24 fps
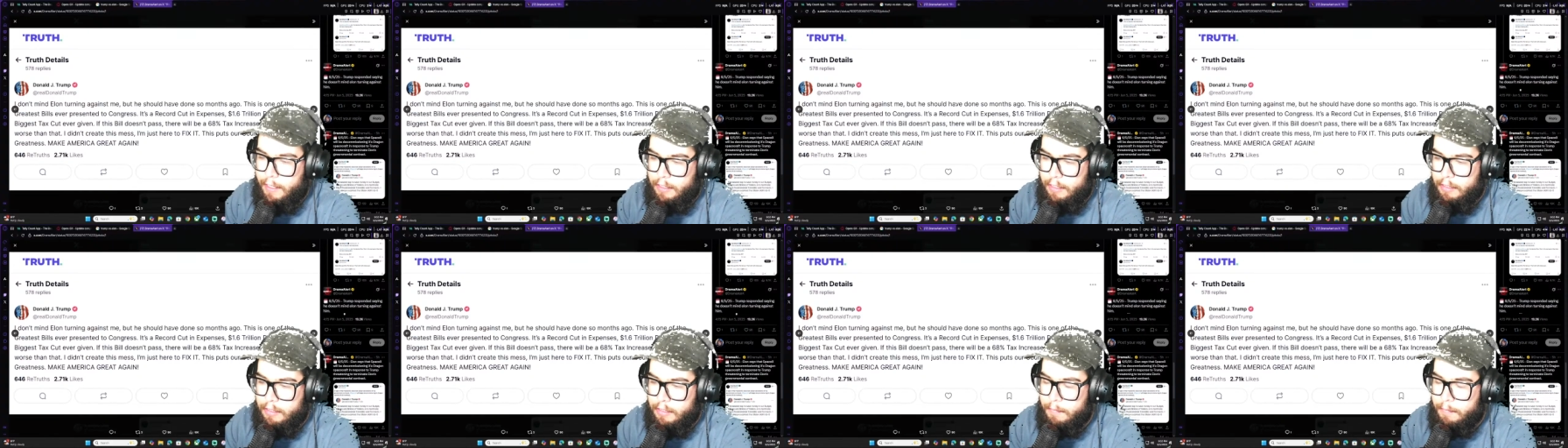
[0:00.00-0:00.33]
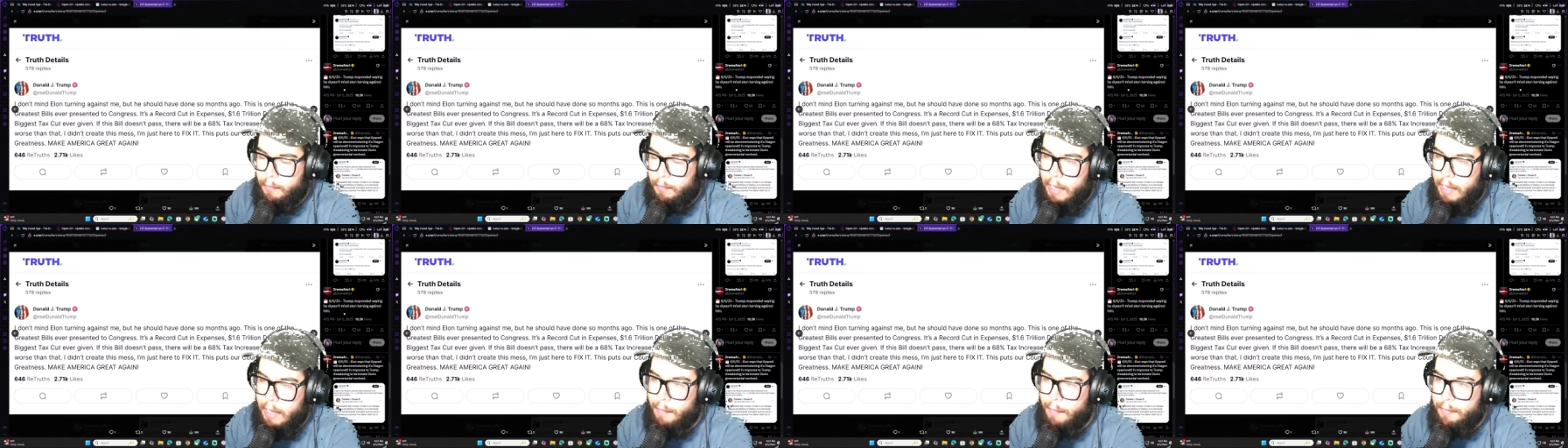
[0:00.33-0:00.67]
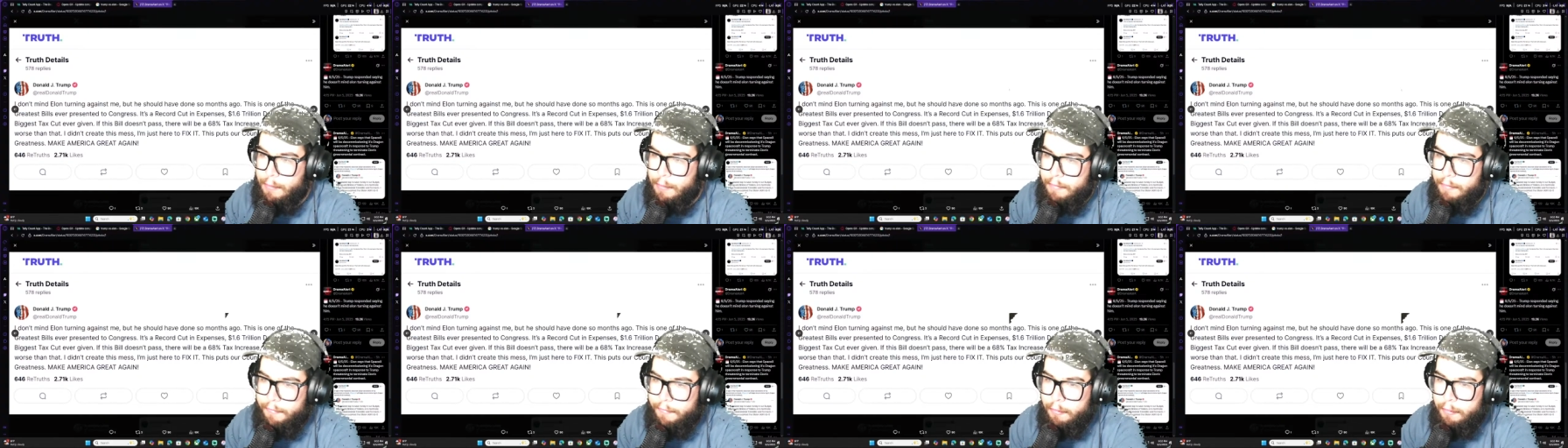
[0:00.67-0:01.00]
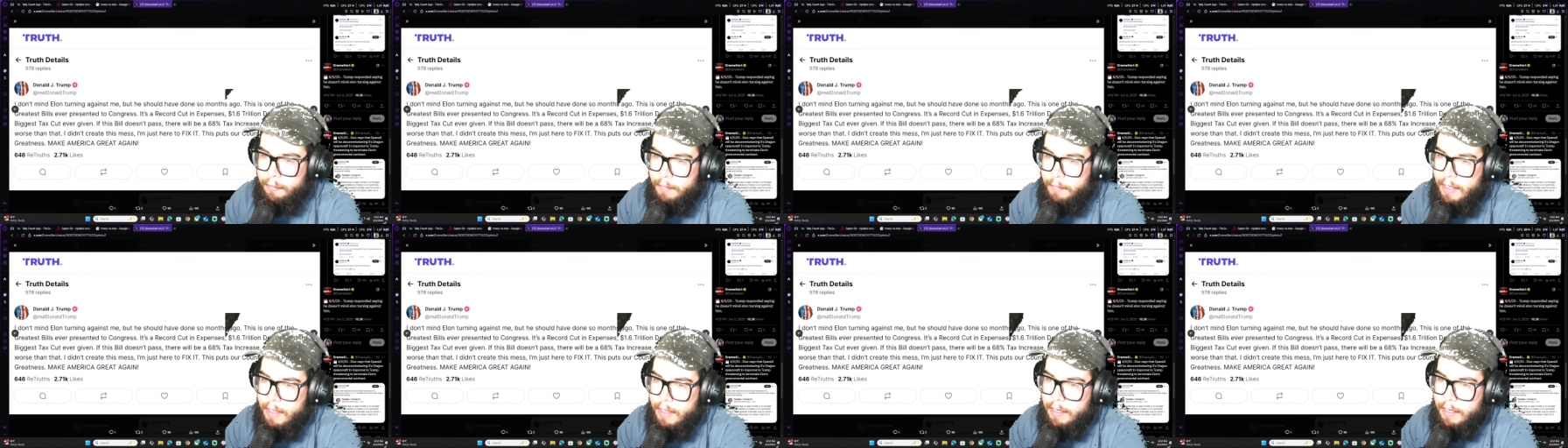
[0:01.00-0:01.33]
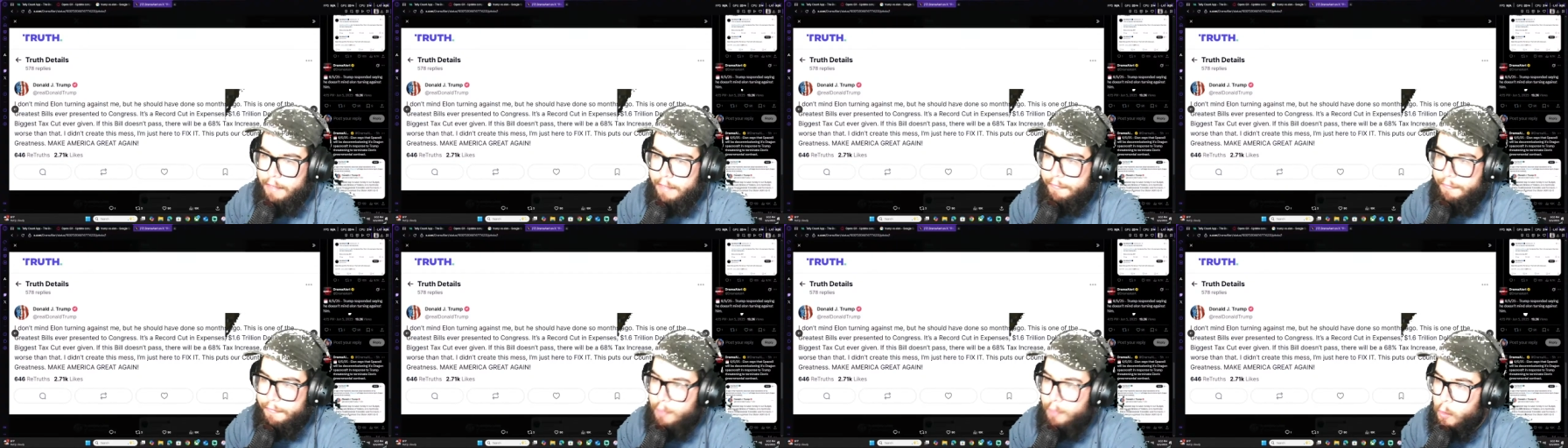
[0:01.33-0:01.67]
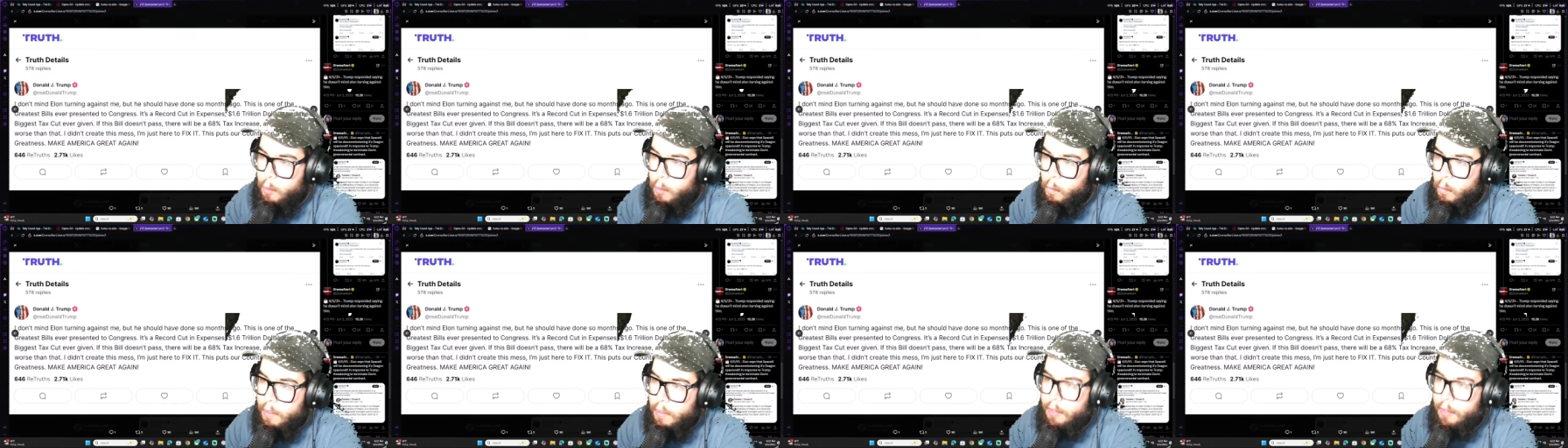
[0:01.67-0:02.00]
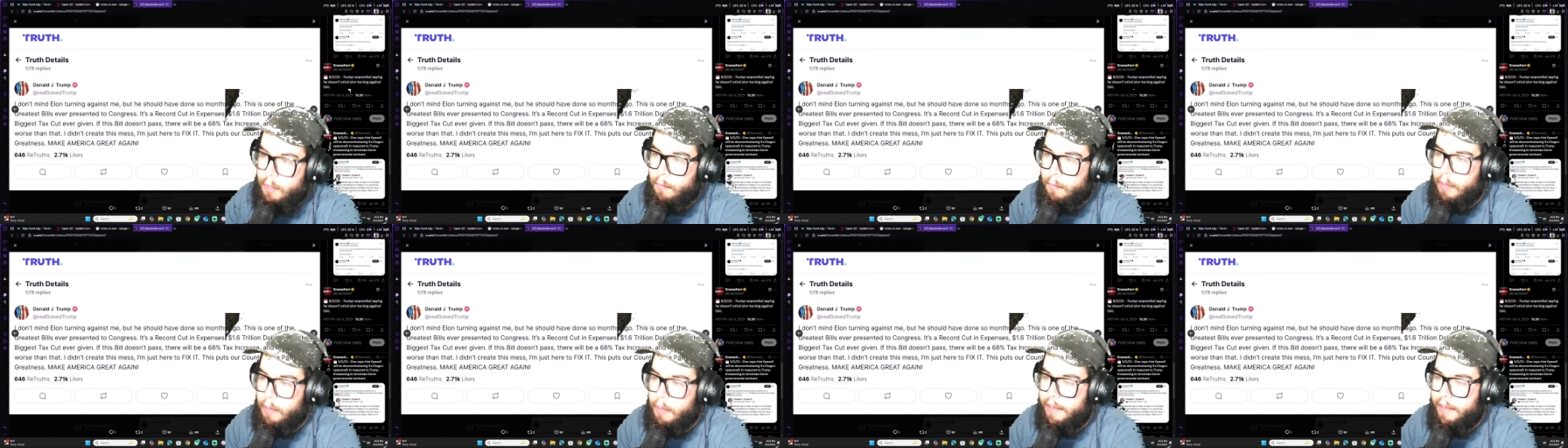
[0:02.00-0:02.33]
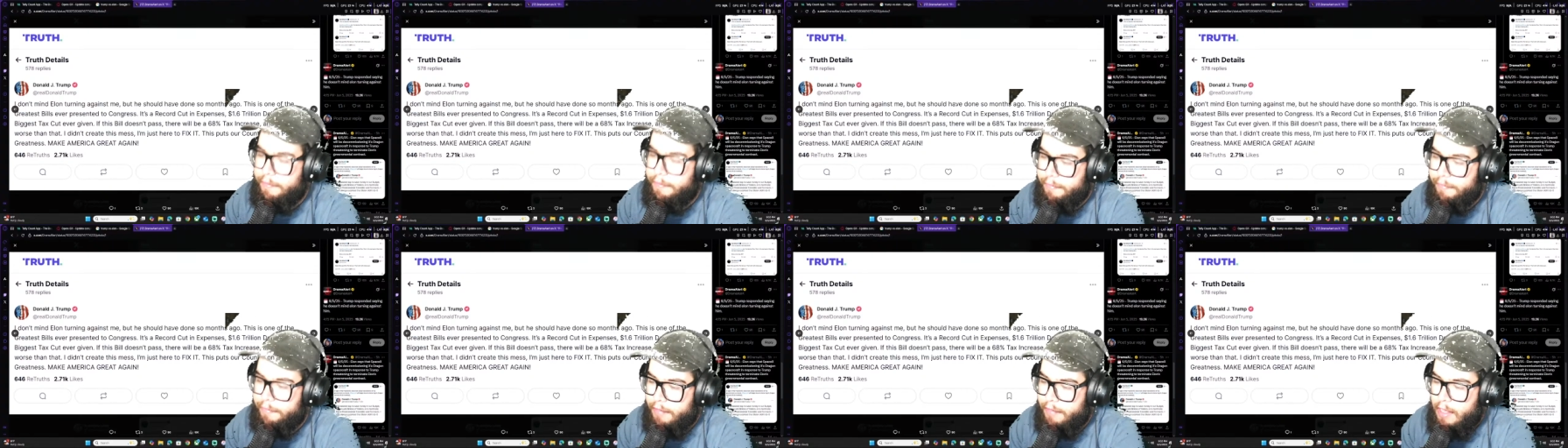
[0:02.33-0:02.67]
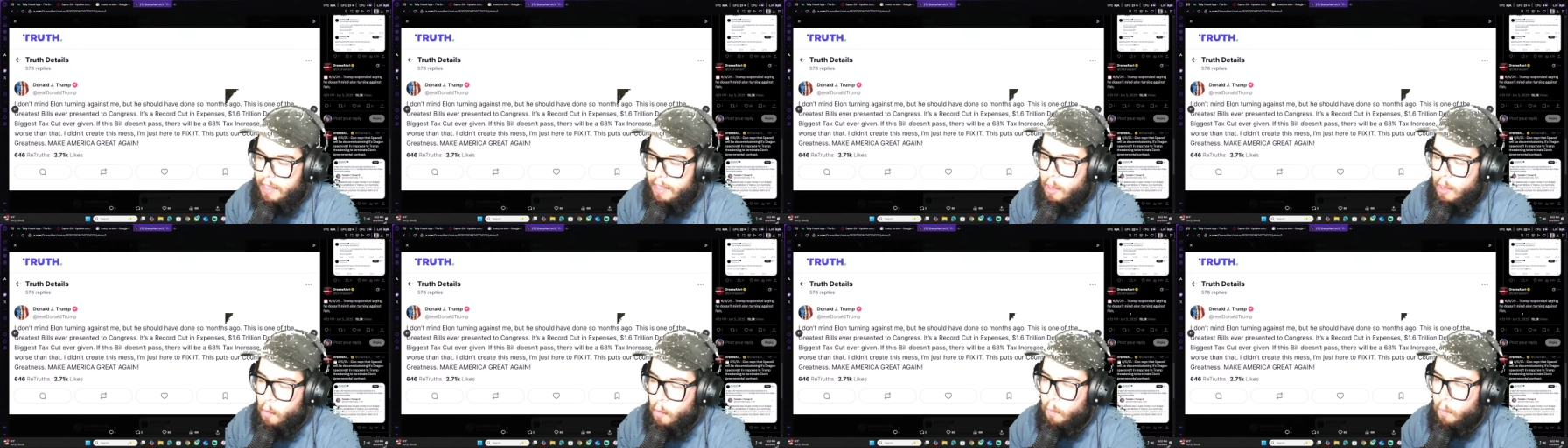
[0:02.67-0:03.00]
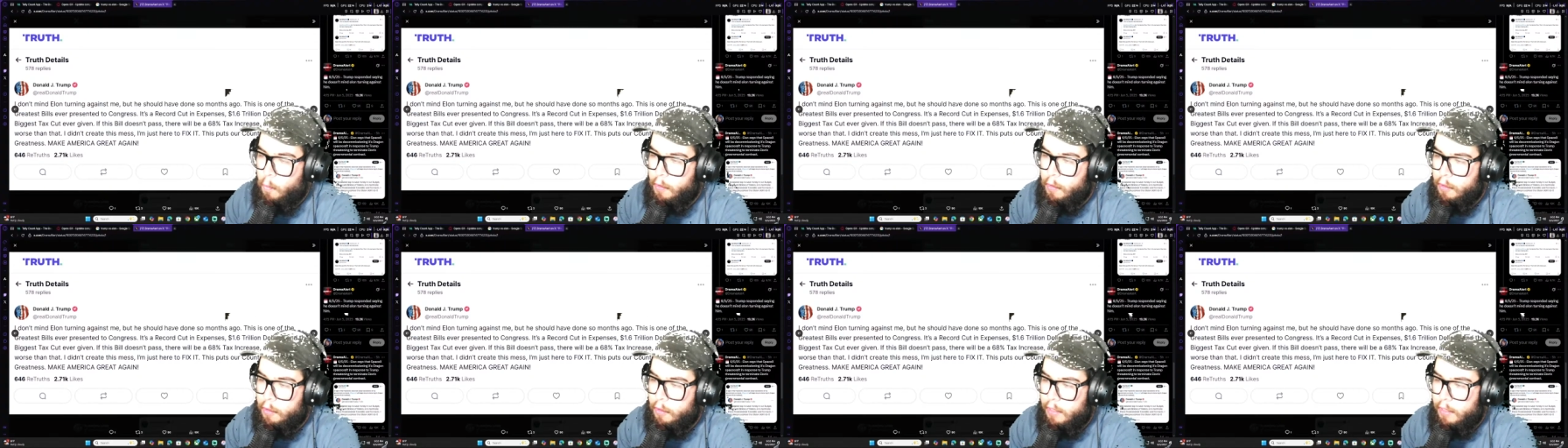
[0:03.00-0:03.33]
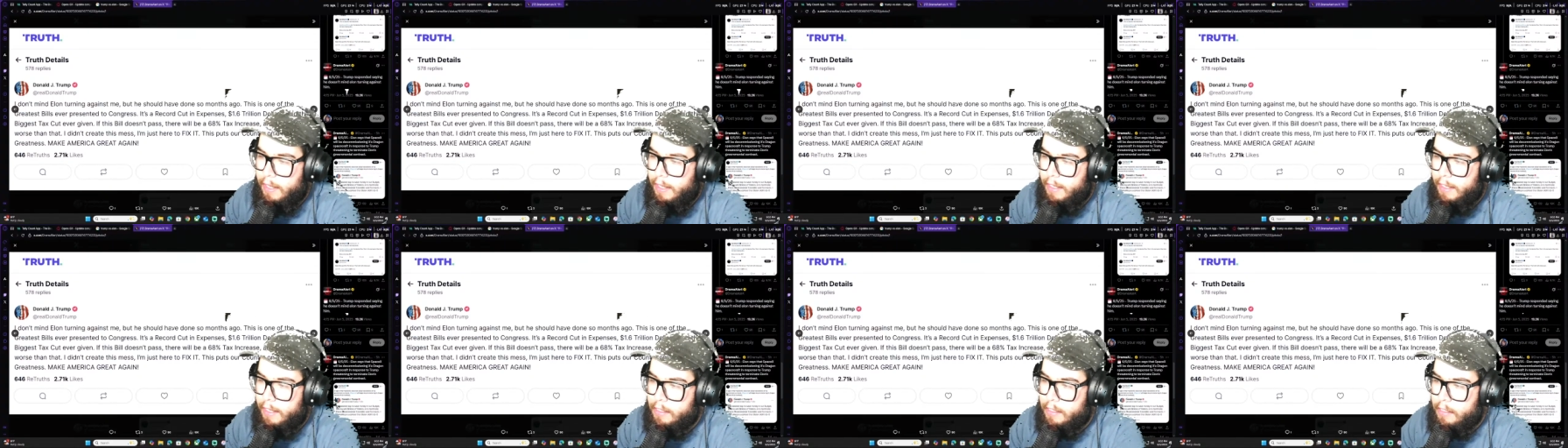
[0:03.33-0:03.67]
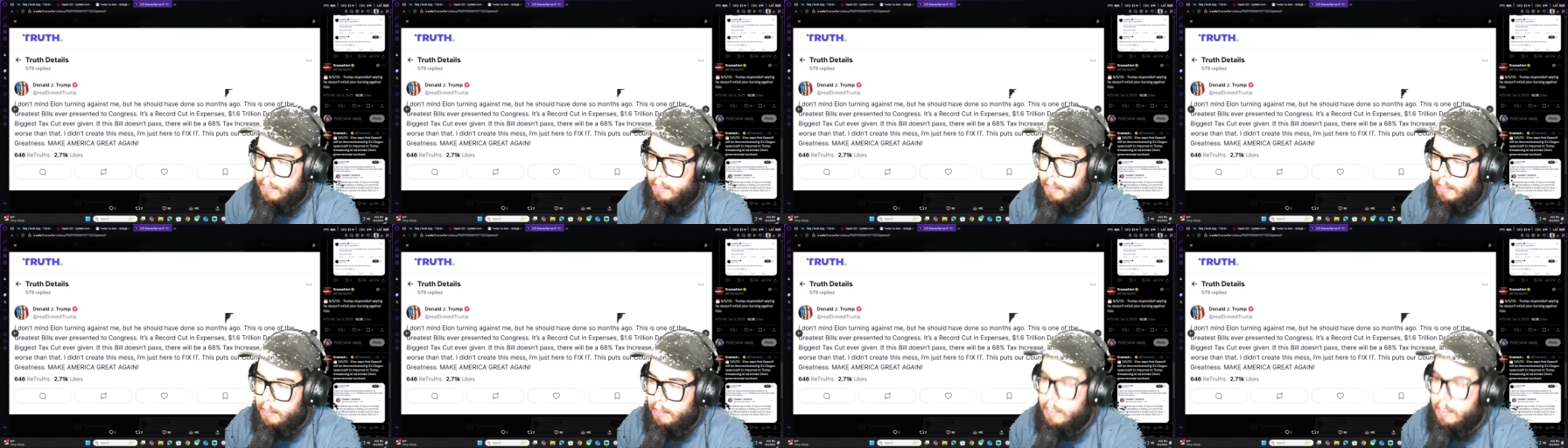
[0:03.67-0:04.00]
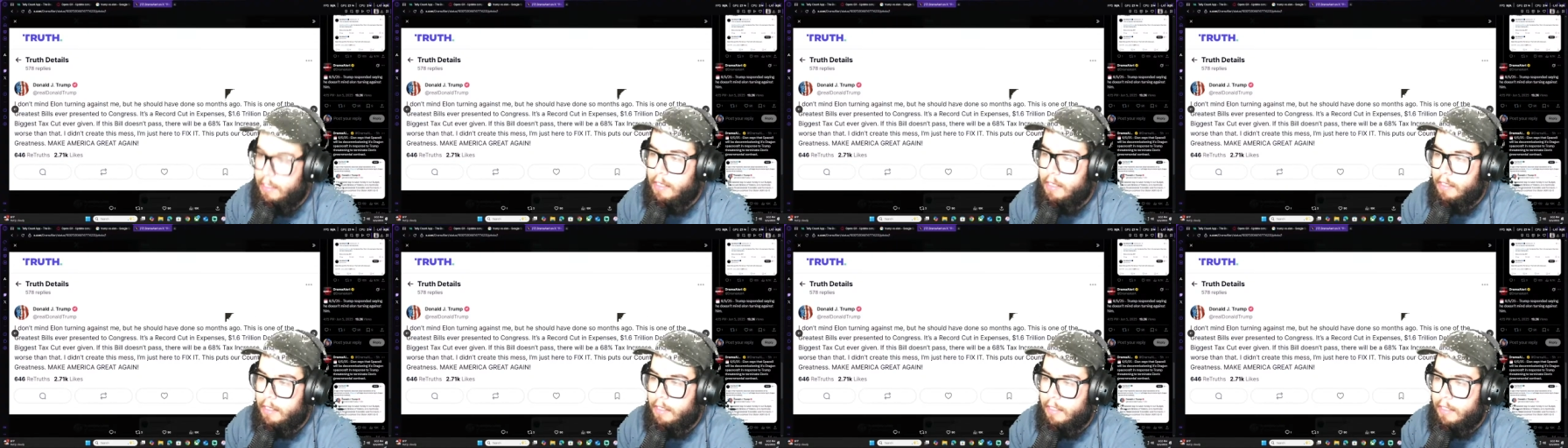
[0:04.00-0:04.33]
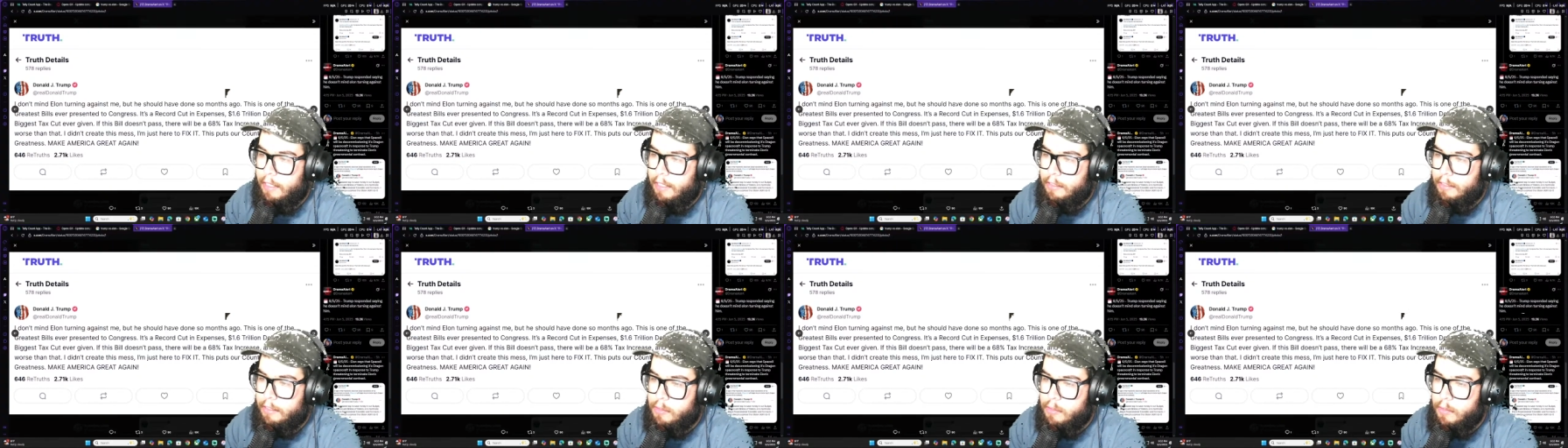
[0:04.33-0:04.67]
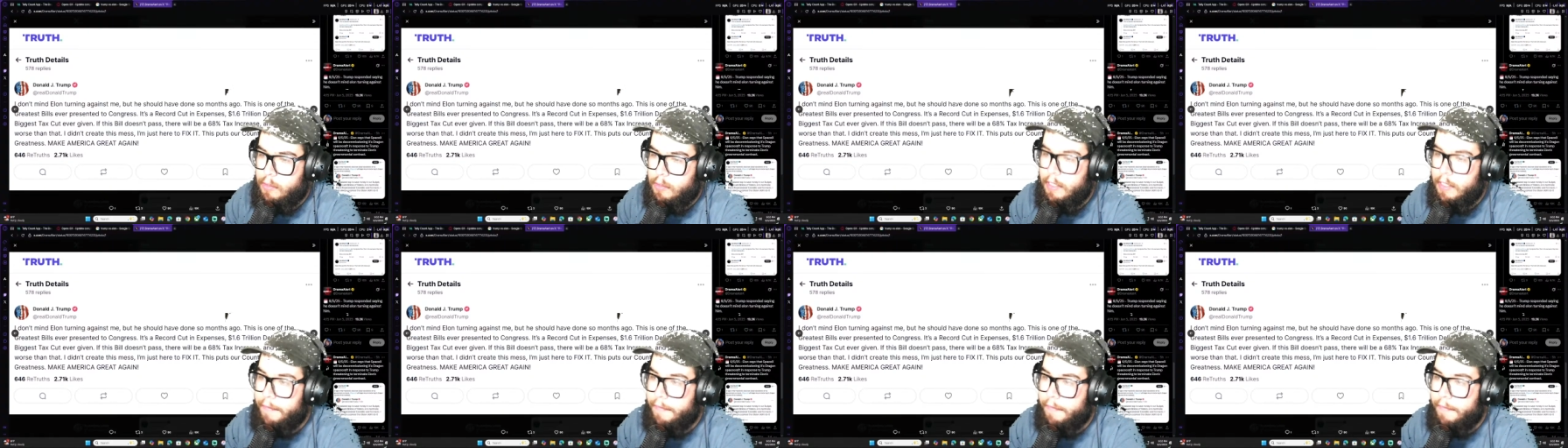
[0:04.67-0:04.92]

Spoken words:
But how would you feel, man, if you and your wife were like giving a